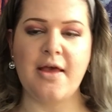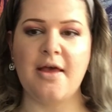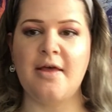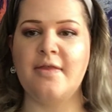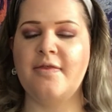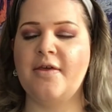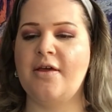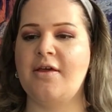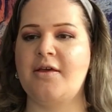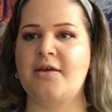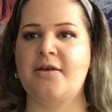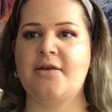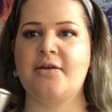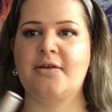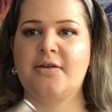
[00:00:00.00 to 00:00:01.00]
And
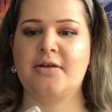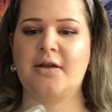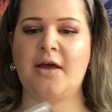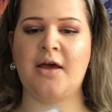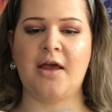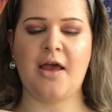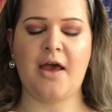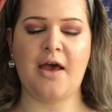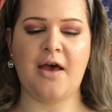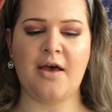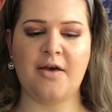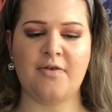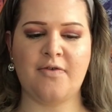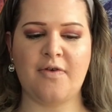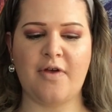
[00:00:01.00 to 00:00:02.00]
then I
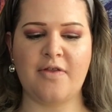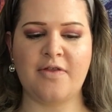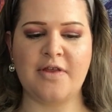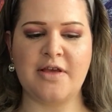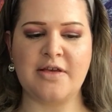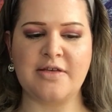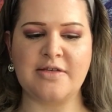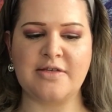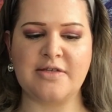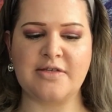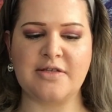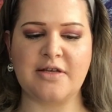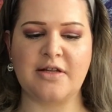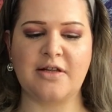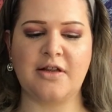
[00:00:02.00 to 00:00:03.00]
have
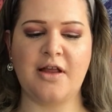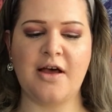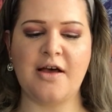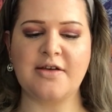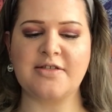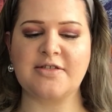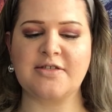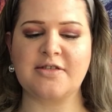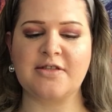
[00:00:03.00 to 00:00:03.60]
this gloss.